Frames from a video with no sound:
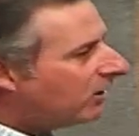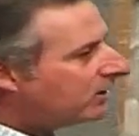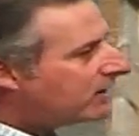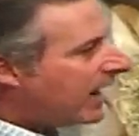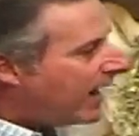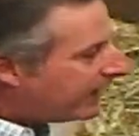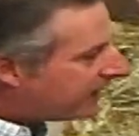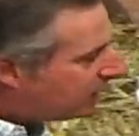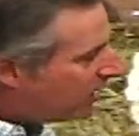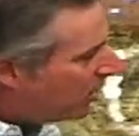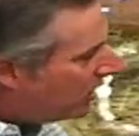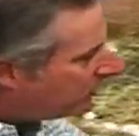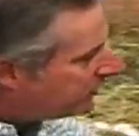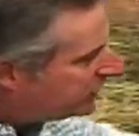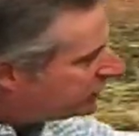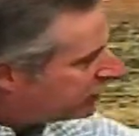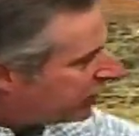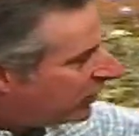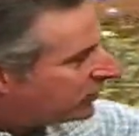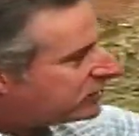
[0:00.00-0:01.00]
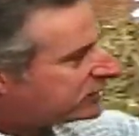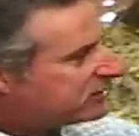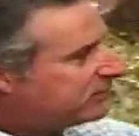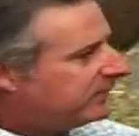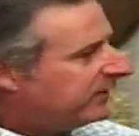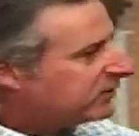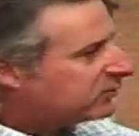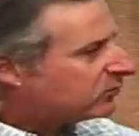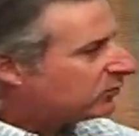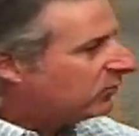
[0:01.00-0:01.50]
God called the church to be
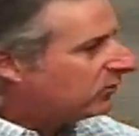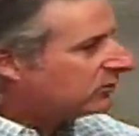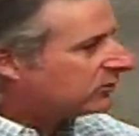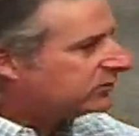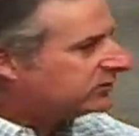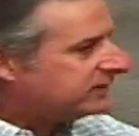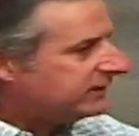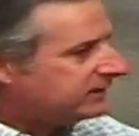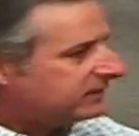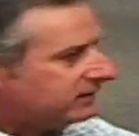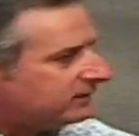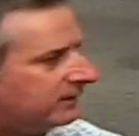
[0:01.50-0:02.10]
the rulers here,